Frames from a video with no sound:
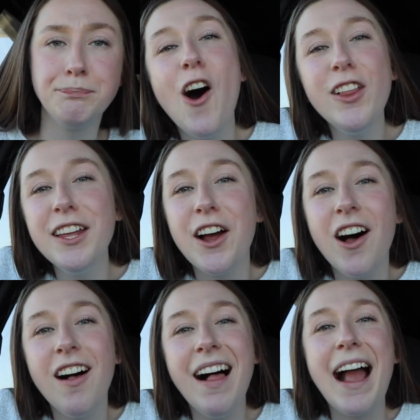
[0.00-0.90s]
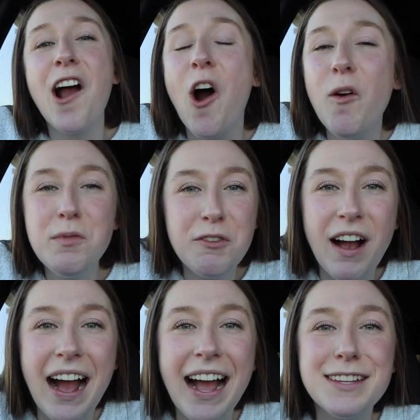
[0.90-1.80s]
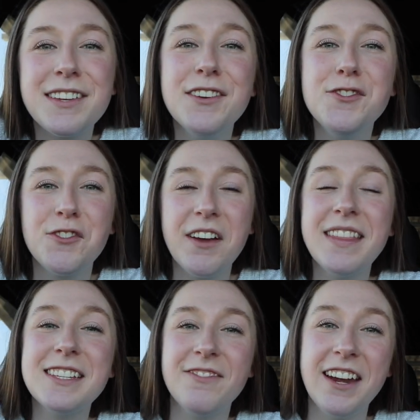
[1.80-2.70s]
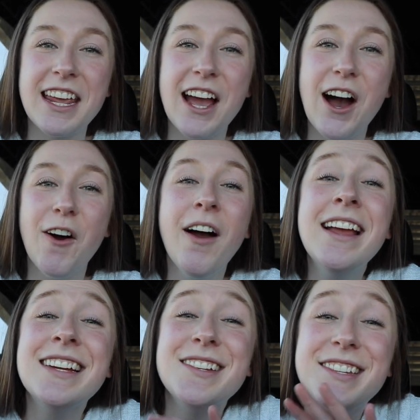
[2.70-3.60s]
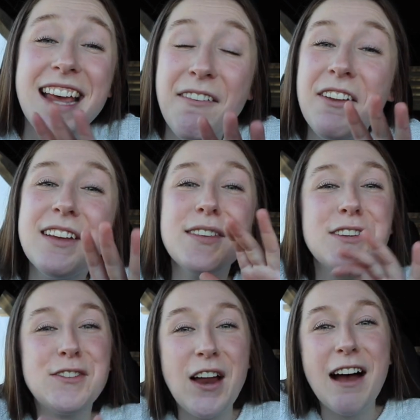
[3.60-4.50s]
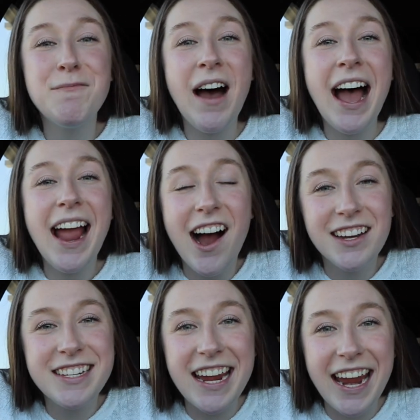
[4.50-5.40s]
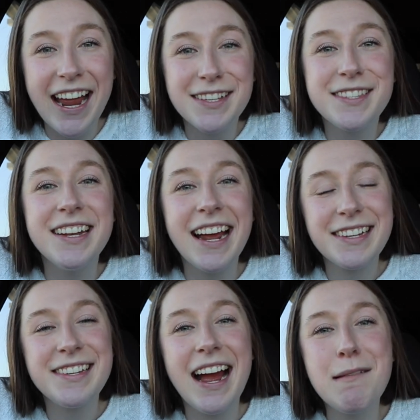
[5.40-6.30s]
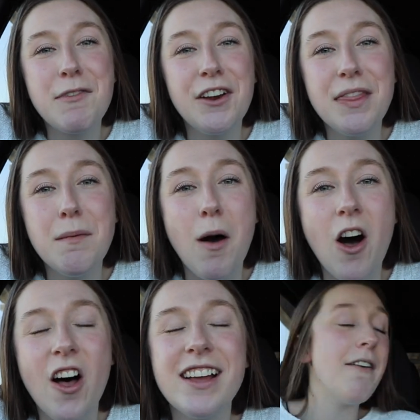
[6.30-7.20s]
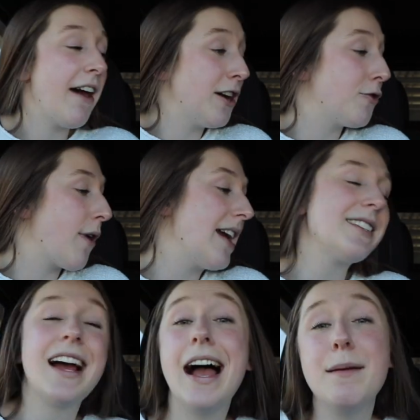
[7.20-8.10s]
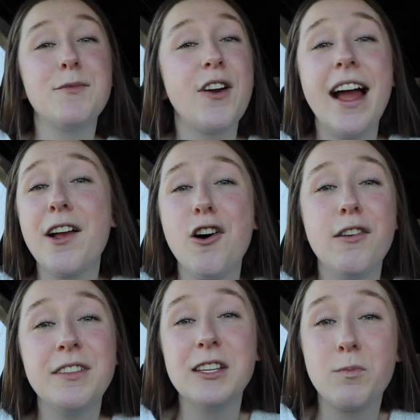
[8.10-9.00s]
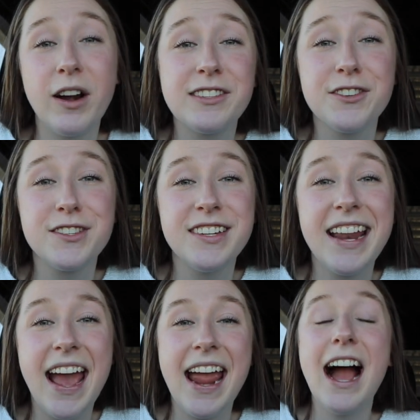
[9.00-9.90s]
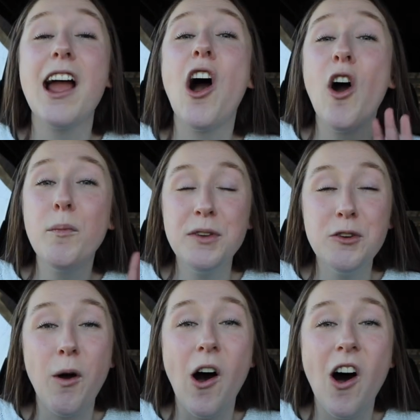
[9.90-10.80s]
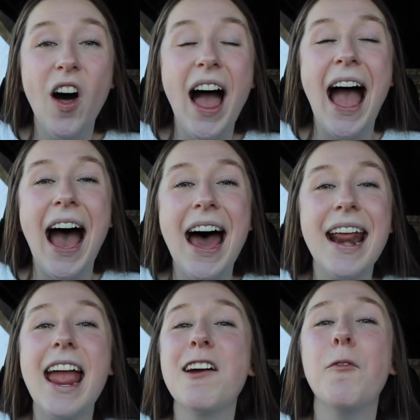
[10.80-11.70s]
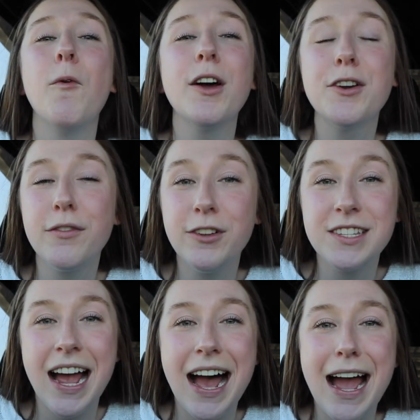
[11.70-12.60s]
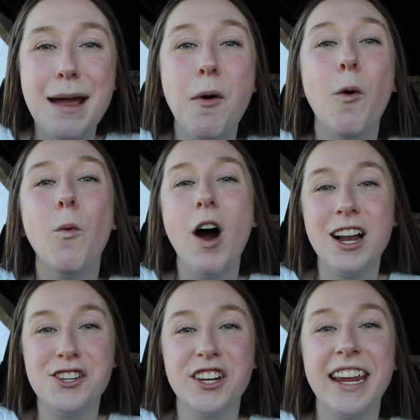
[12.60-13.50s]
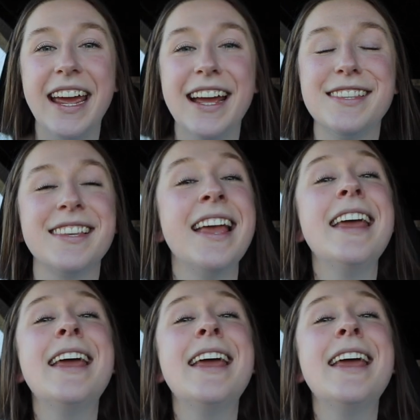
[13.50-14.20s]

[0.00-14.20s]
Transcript: All in all, I hope you guys enjoyed this video. Definitely stop by Auntie Anne's the next time you're in the mall. I've had a great time trying all these pretzels today. I hope you all had a wonderful time watching it.